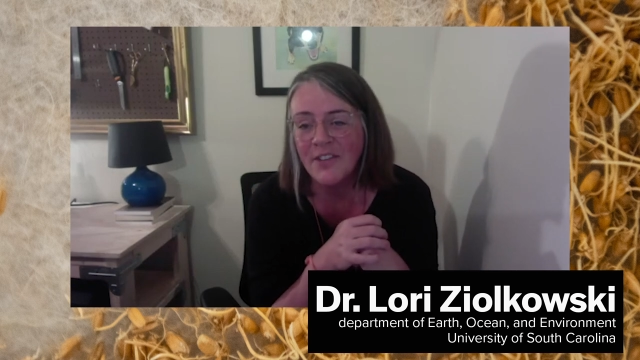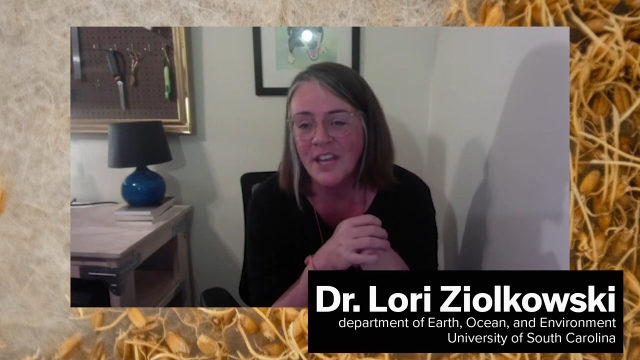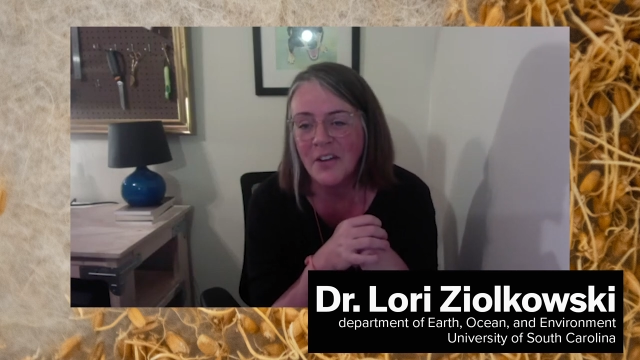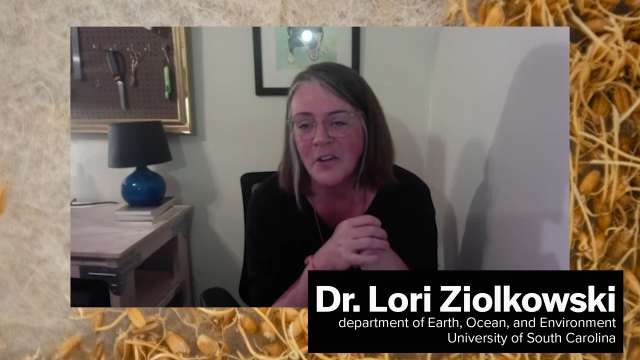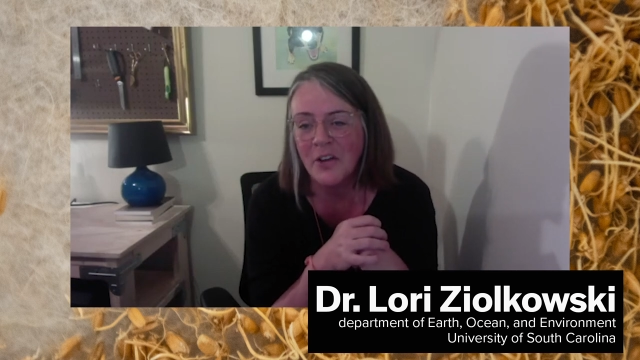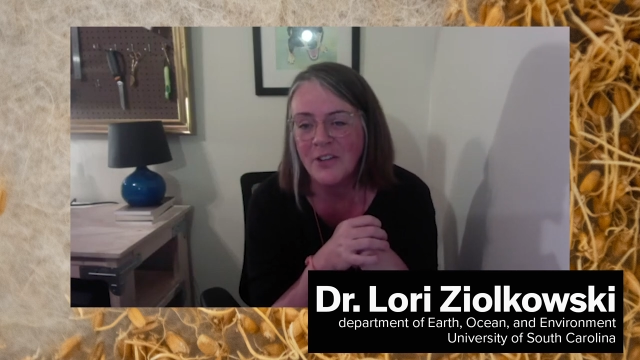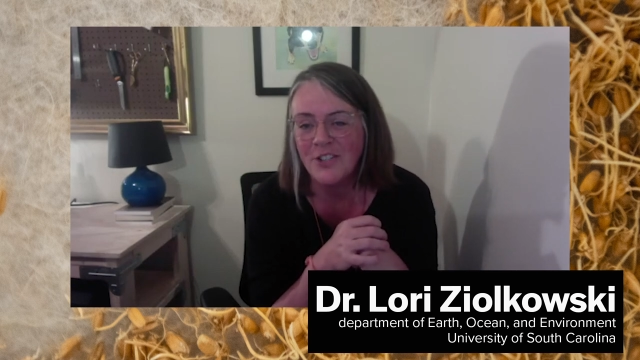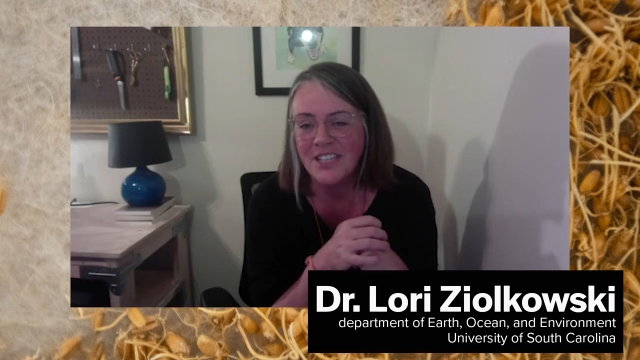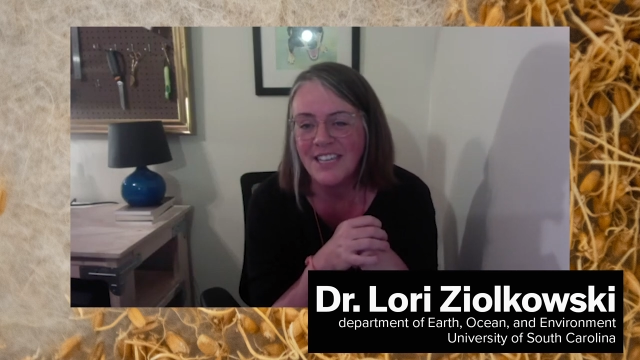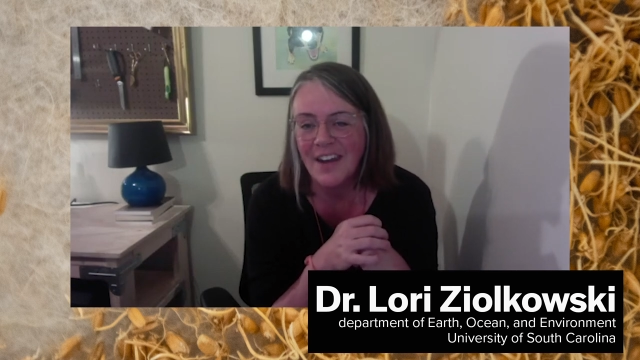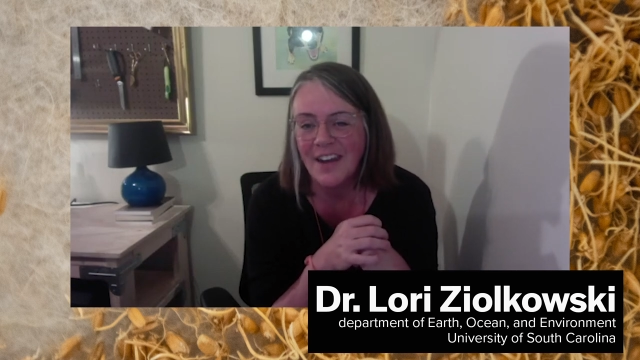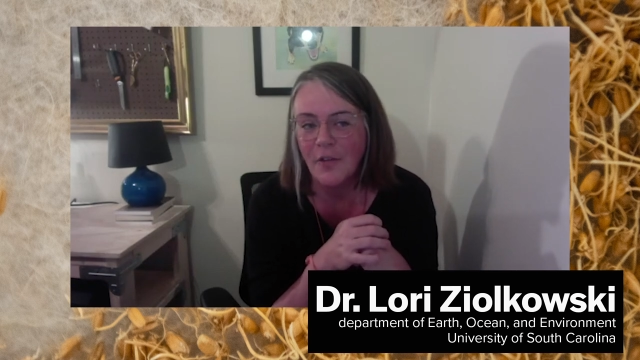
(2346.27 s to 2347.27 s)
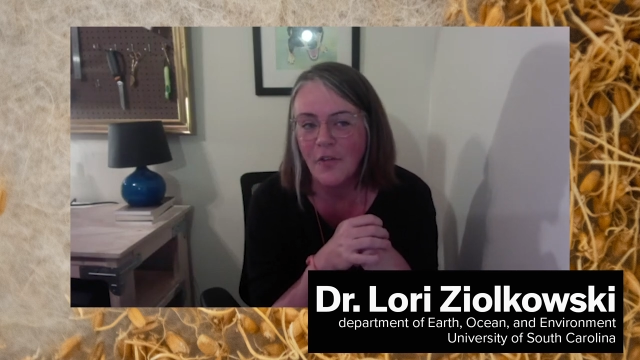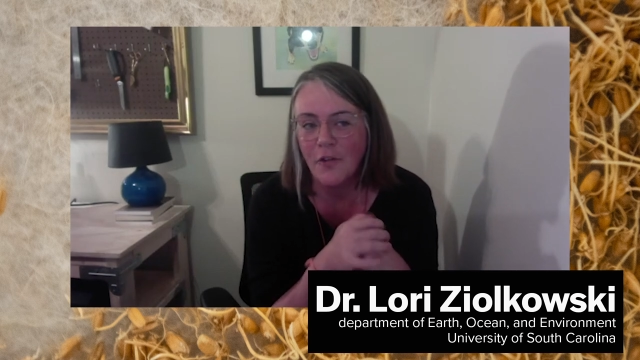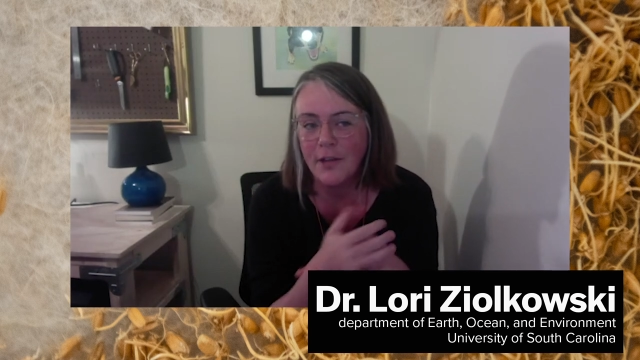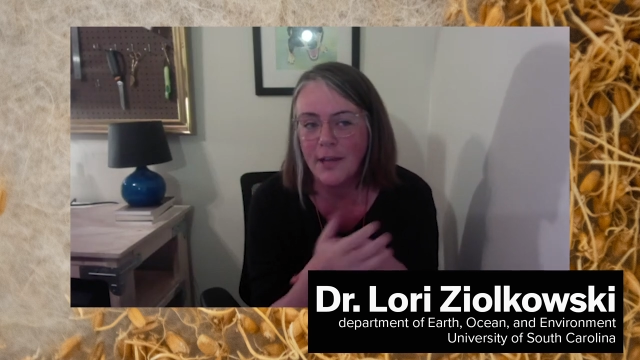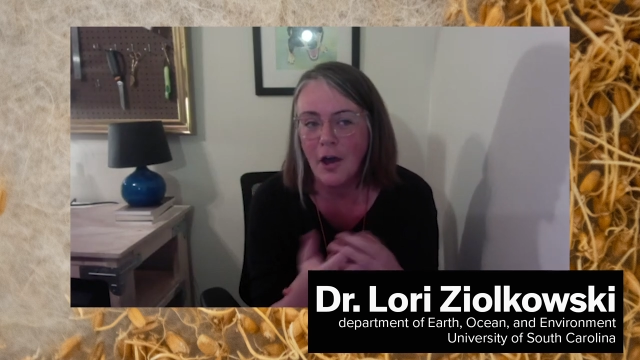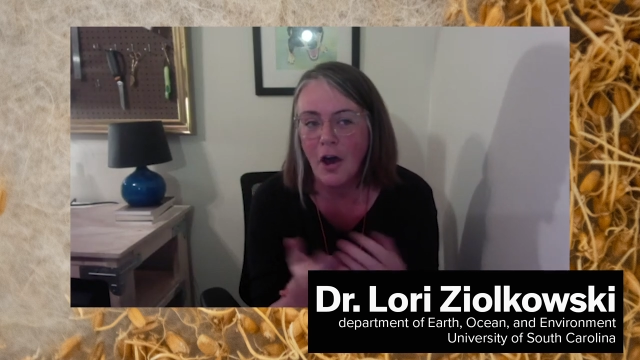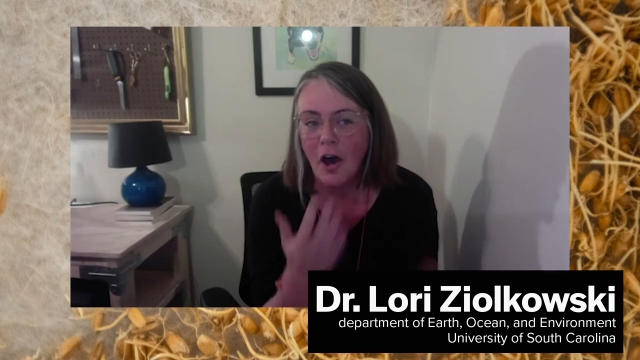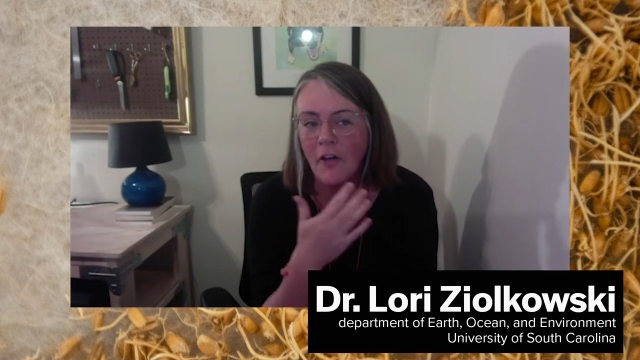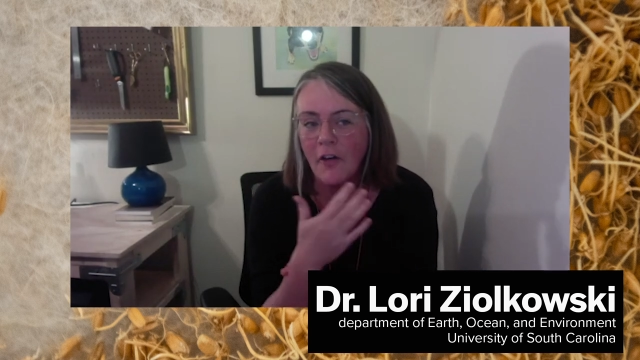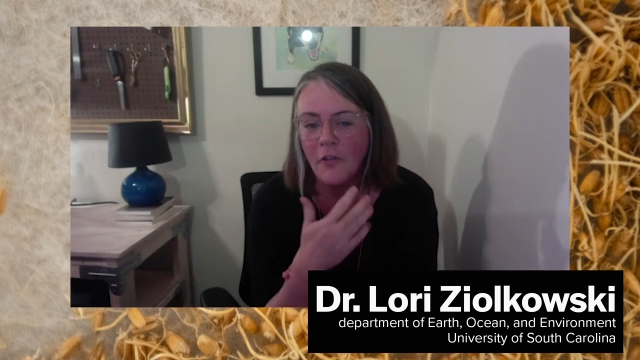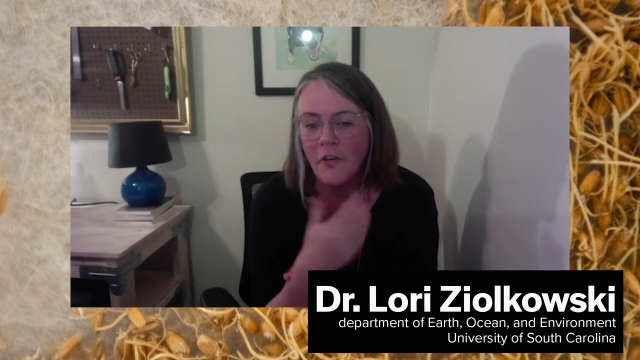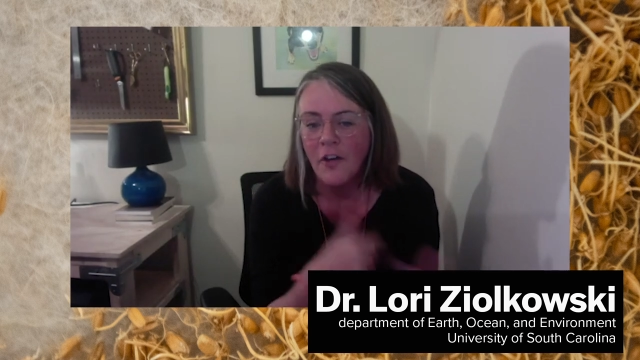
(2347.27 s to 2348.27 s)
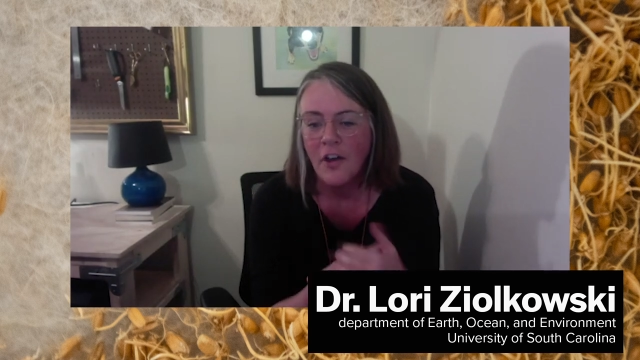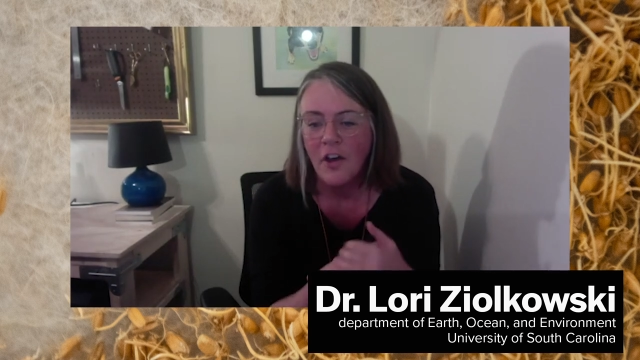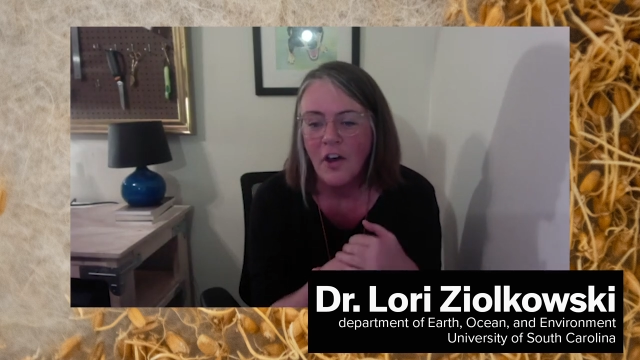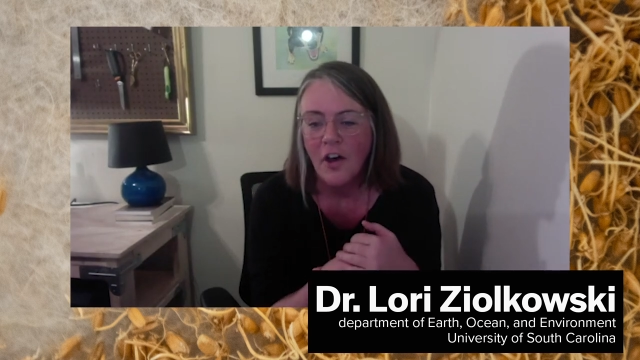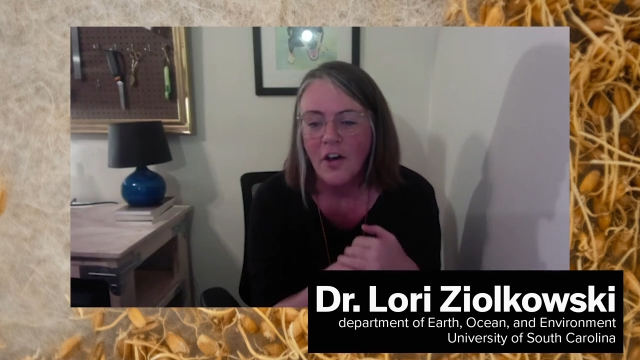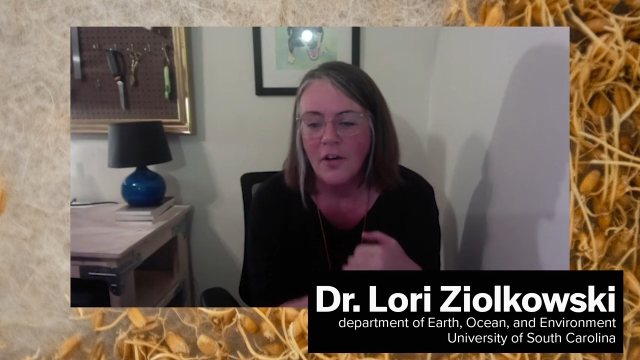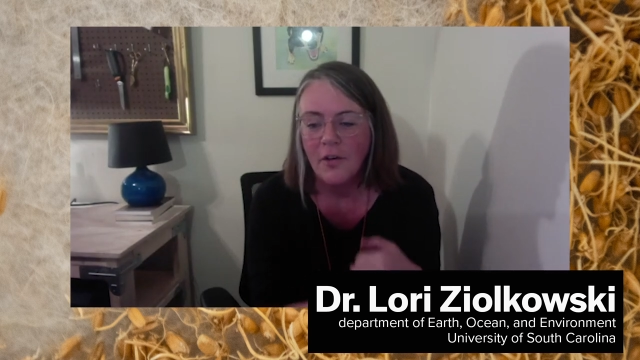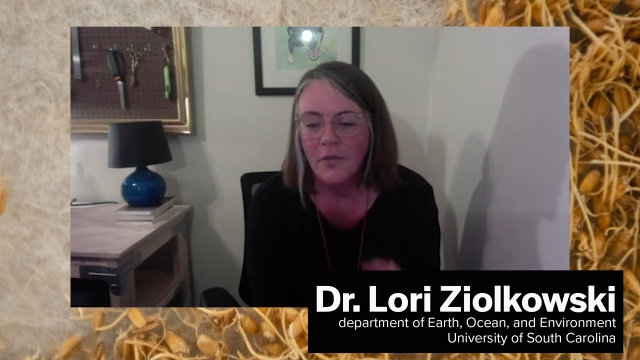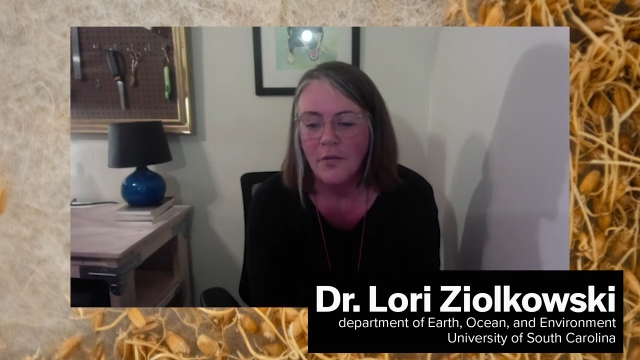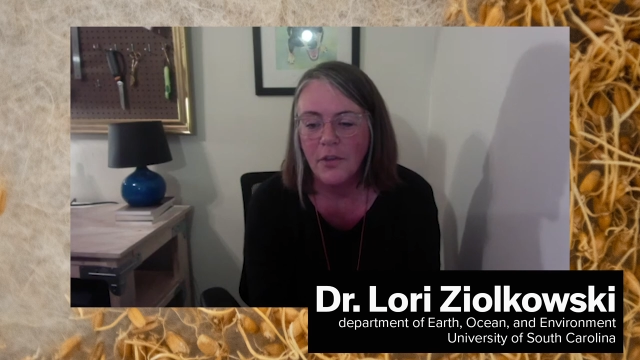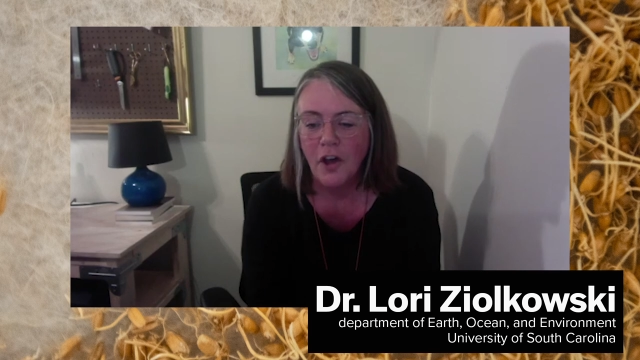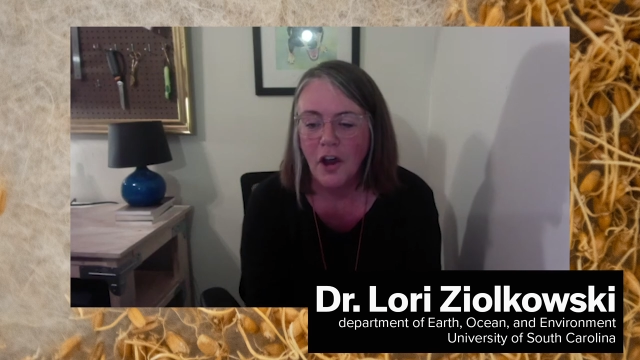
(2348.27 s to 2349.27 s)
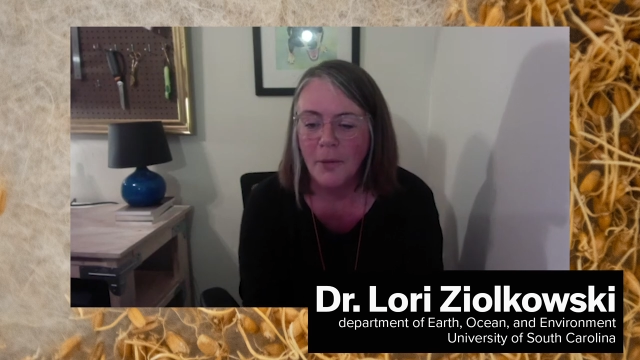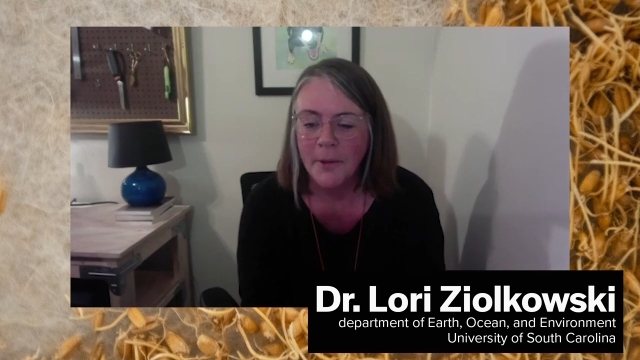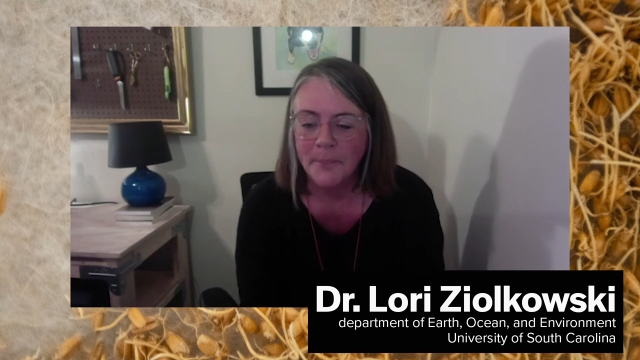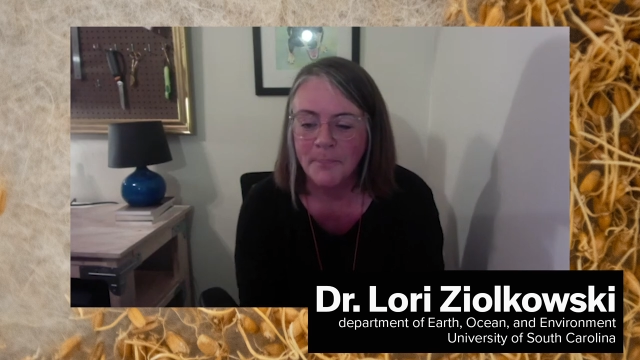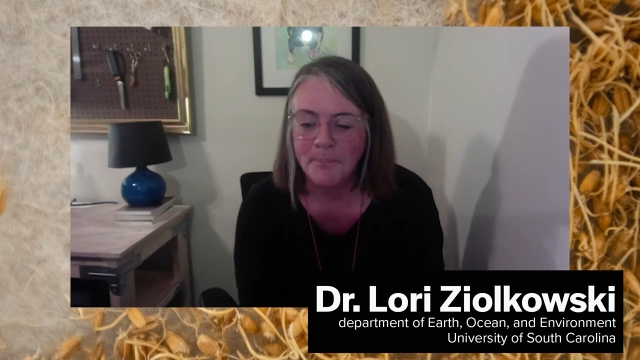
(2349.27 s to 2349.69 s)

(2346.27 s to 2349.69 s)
technology to get us fully off of the carbon.